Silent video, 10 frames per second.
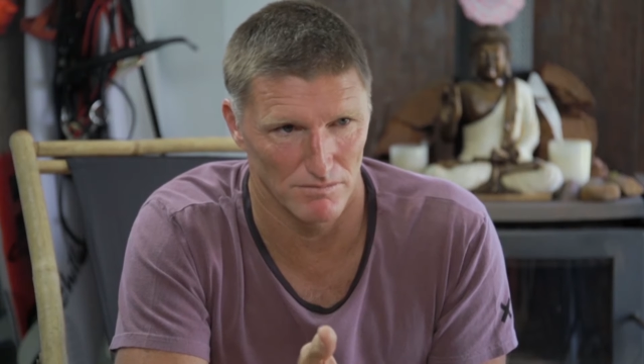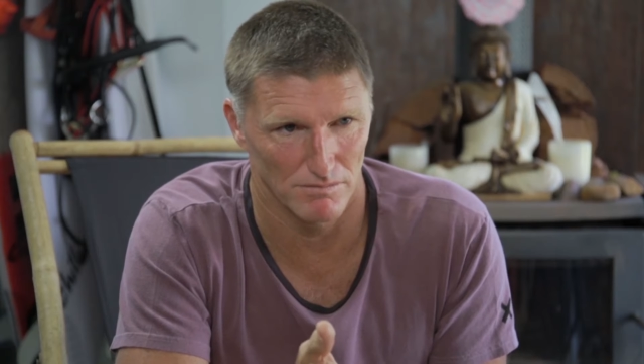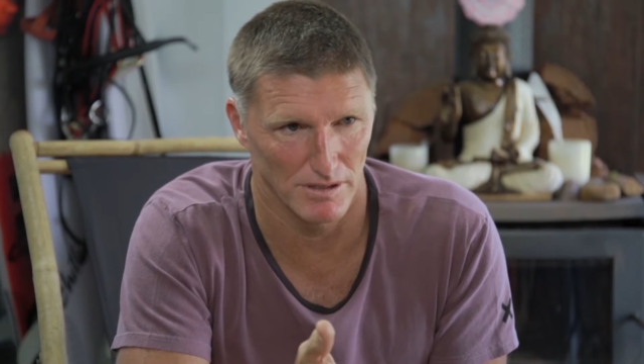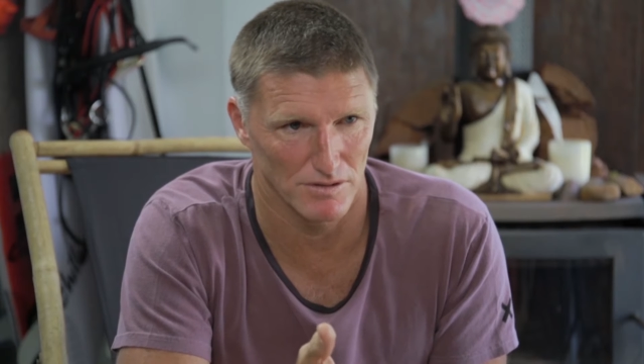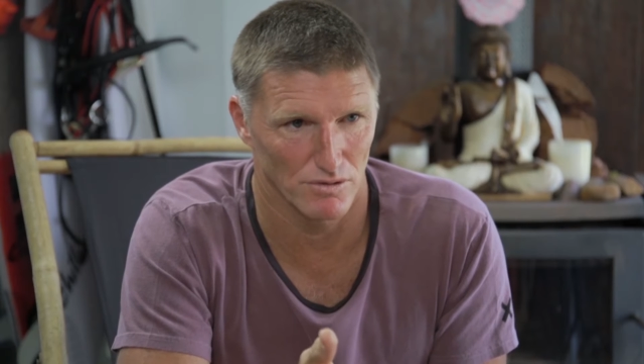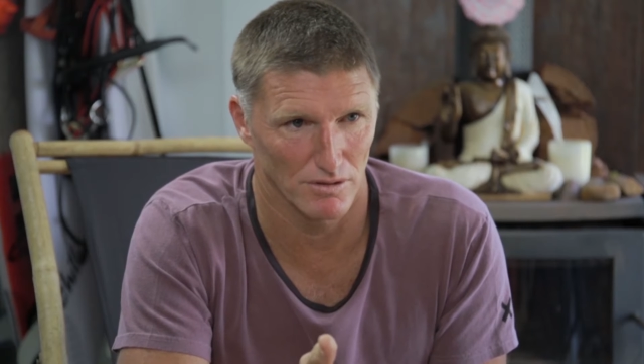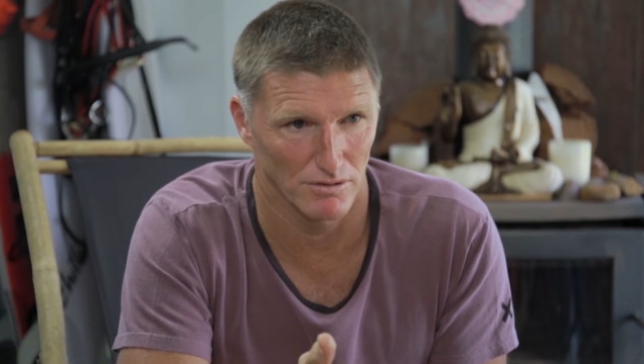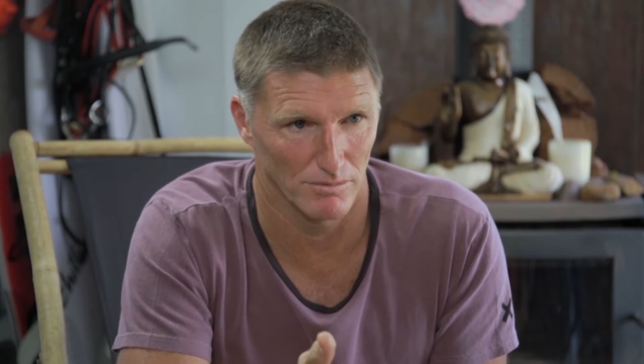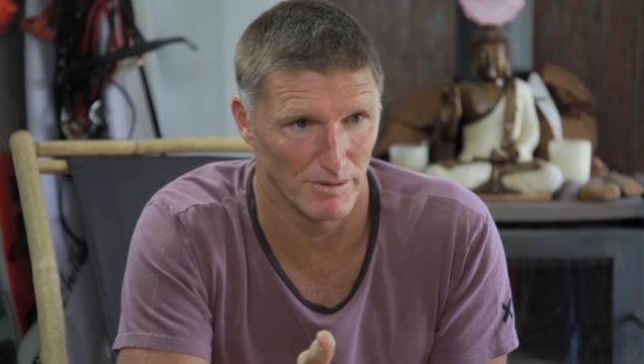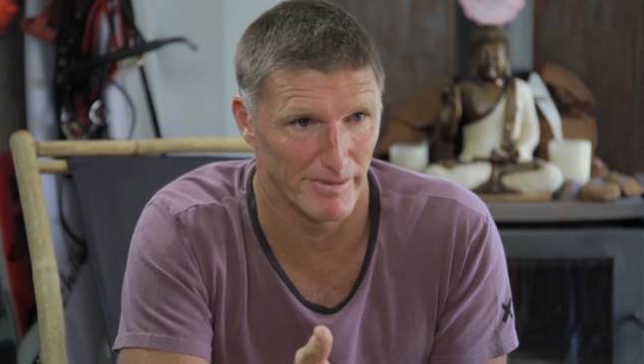we're going to talk a
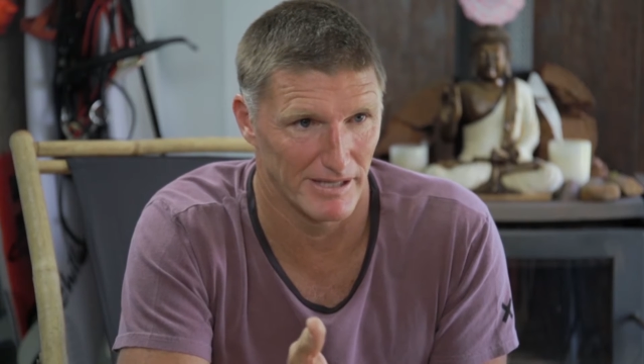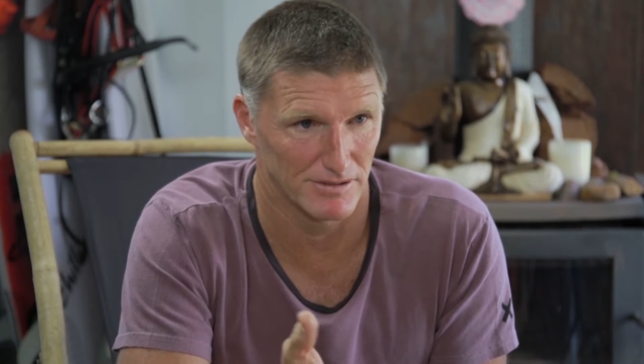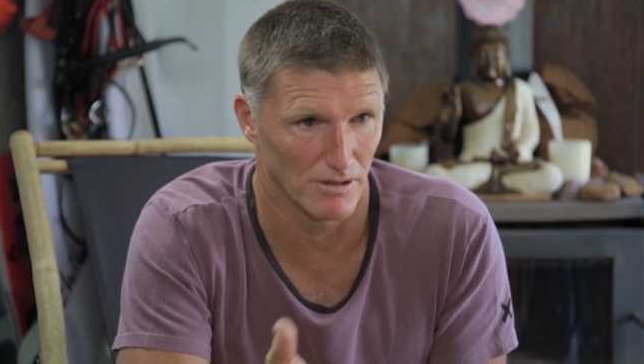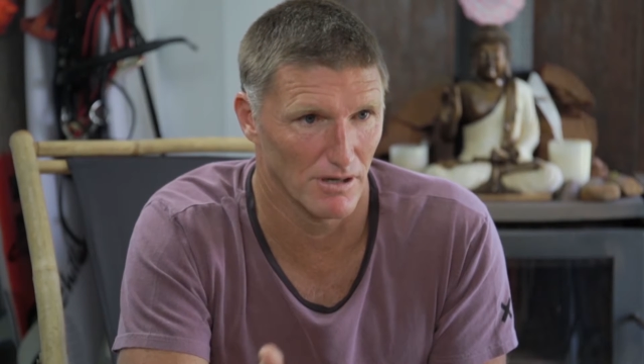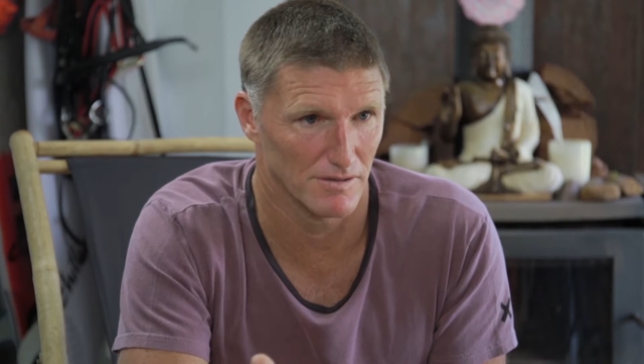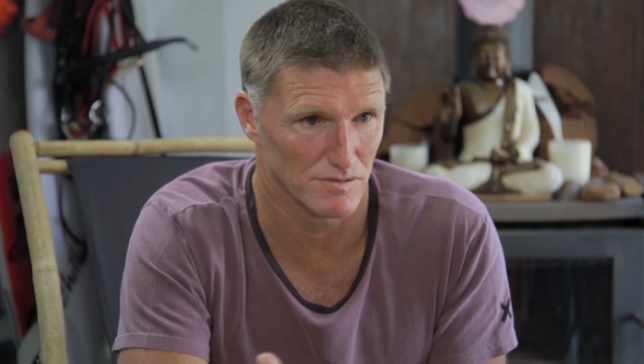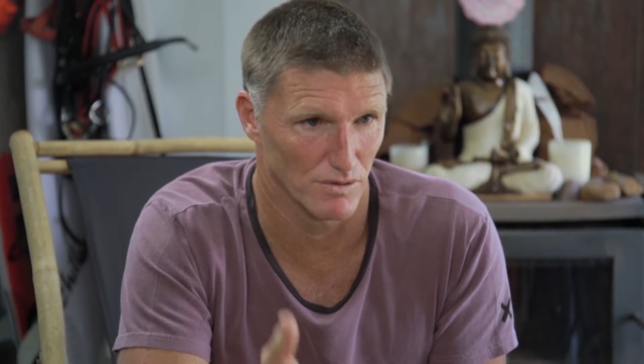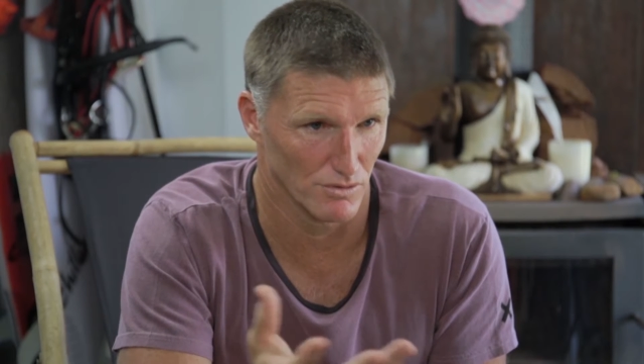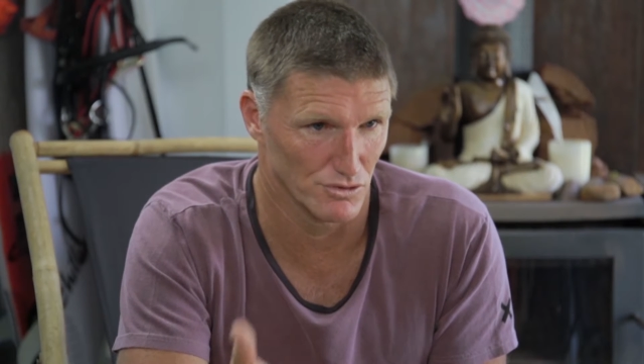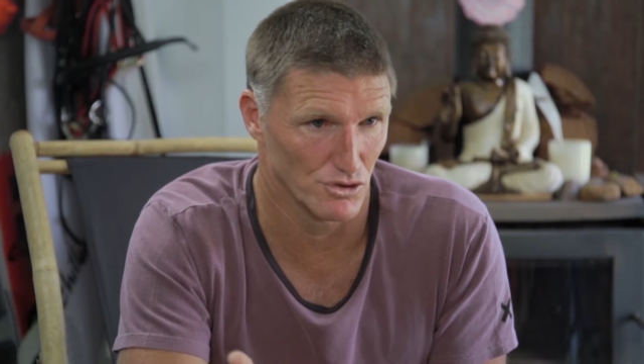little bit about diet as
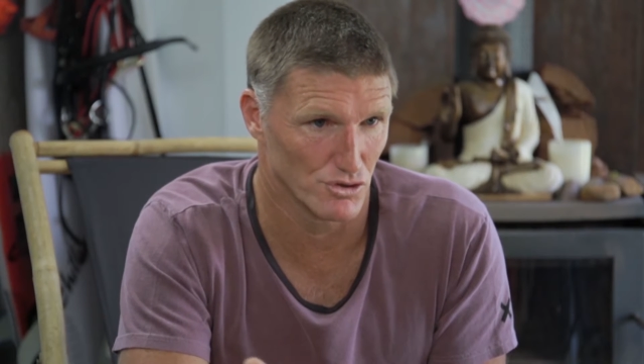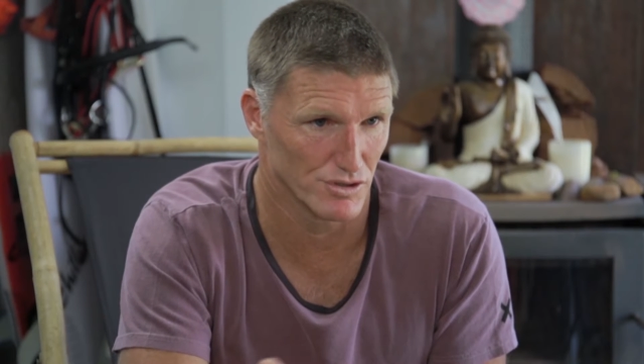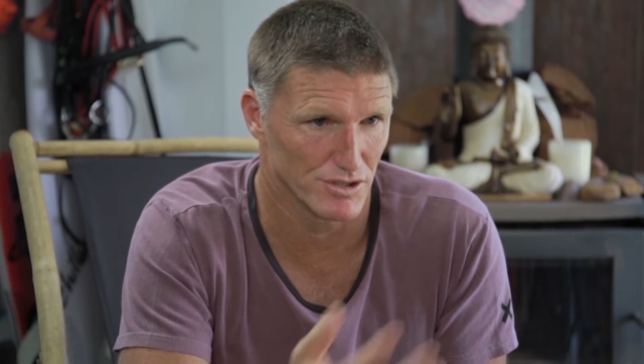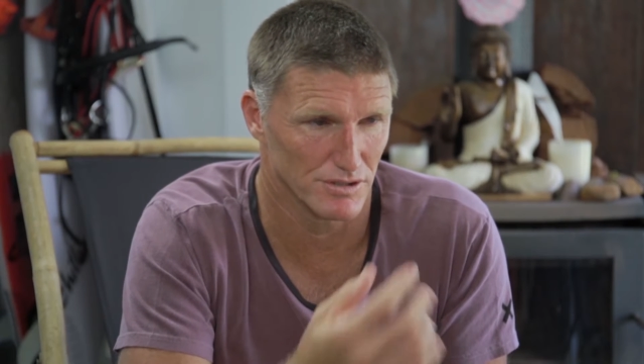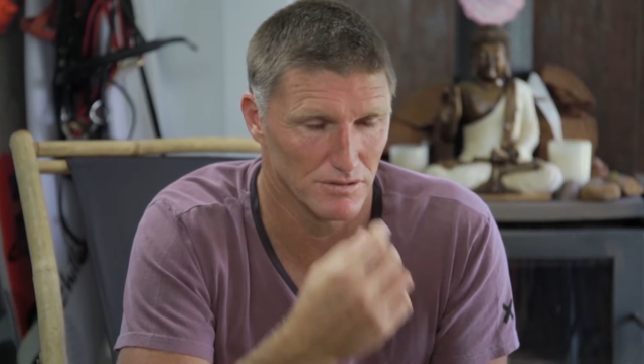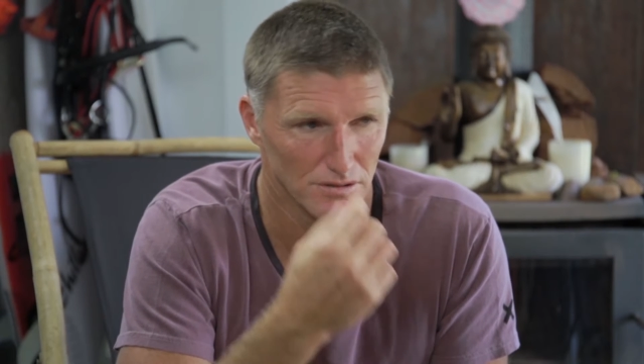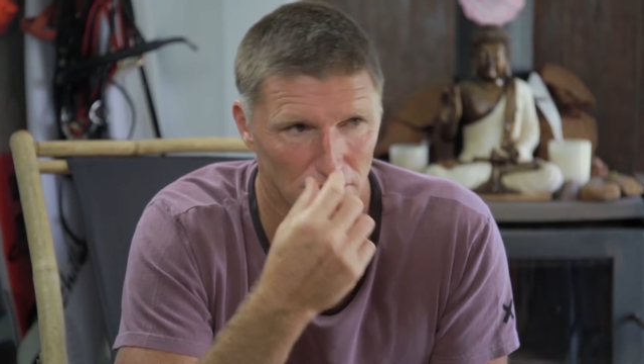well, or nutrition,